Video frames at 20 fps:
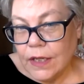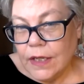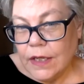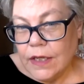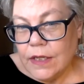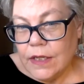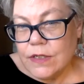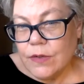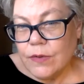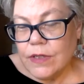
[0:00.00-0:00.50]

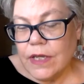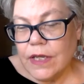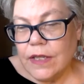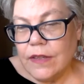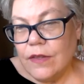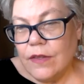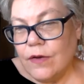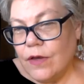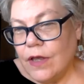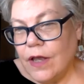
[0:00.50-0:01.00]
So,
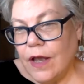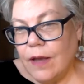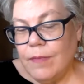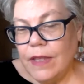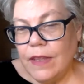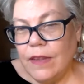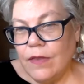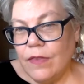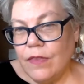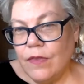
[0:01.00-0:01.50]
I
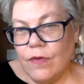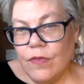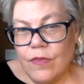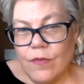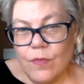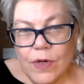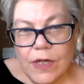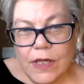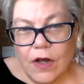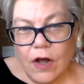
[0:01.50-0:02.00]
mean, the
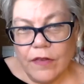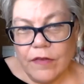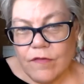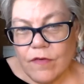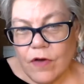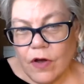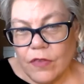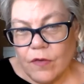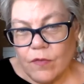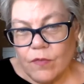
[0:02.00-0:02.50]
really
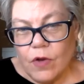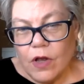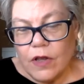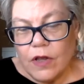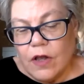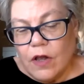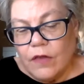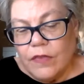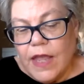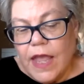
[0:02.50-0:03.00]

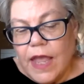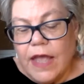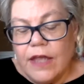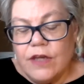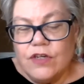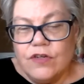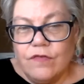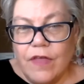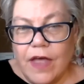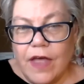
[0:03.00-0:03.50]
on the
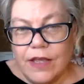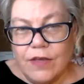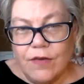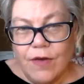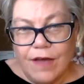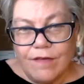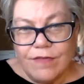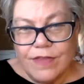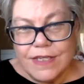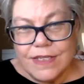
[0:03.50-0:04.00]
edge of that, you
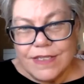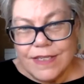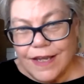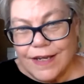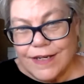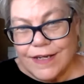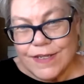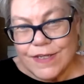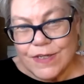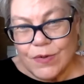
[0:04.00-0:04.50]
have these
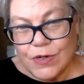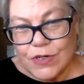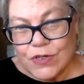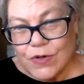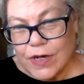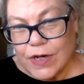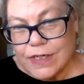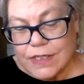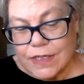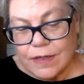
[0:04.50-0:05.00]
scientists who are
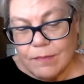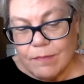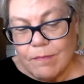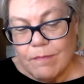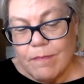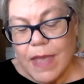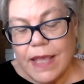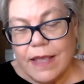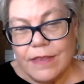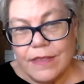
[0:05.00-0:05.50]
trying to
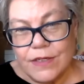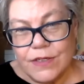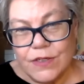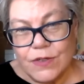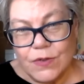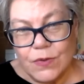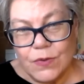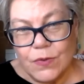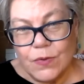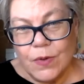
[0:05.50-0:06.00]
make the
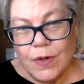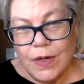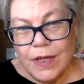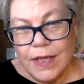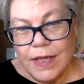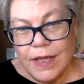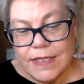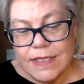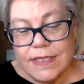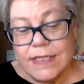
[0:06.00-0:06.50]
two,
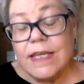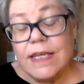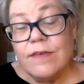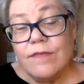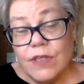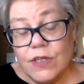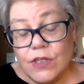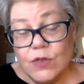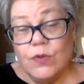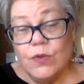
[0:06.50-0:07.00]
see
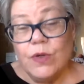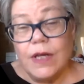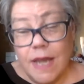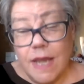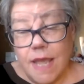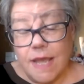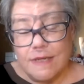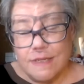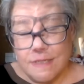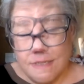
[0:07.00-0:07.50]
if the two
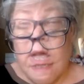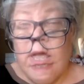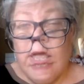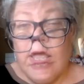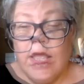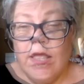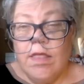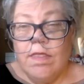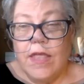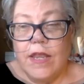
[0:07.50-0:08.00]
connect.
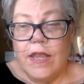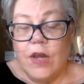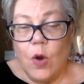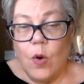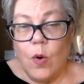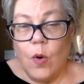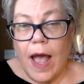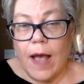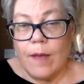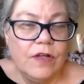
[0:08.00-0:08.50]
And
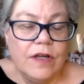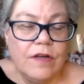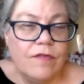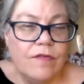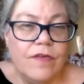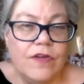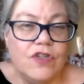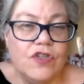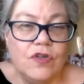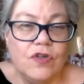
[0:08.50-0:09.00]
then you look at
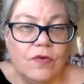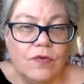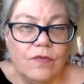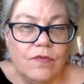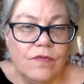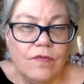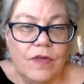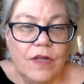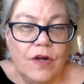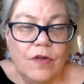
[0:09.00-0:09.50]

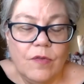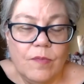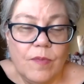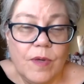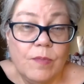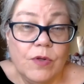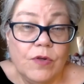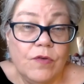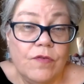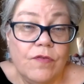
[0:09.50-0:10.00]
fisher,
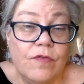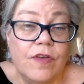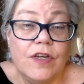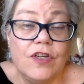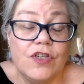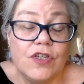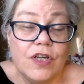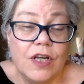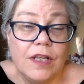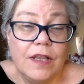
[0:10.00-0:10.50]
people who
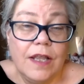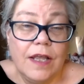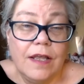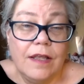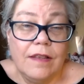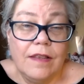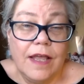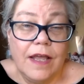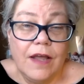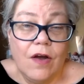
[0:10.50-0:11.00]
fish, and
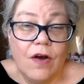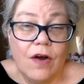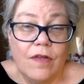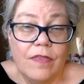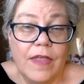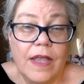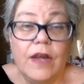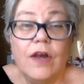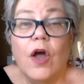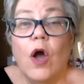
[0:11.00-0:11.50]

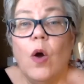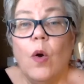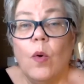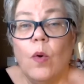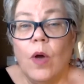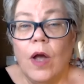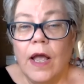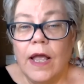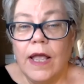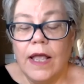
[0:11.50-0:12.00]
they
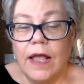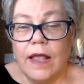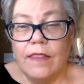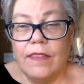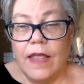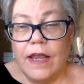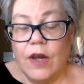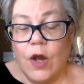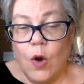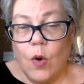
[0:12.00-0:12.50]

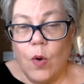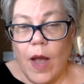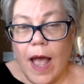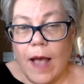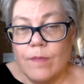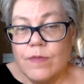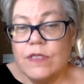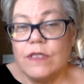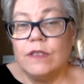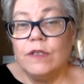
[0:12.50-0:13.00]
know
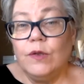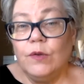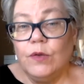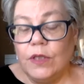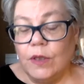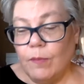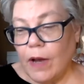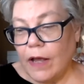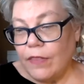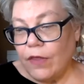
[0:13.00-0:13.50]

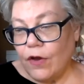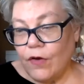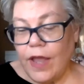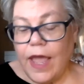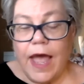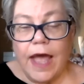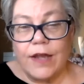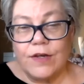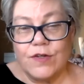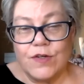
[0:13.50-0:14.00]
absolutely by their
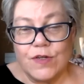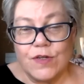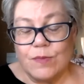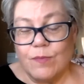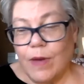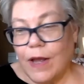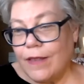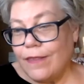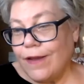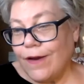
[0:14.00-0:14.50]
catches, by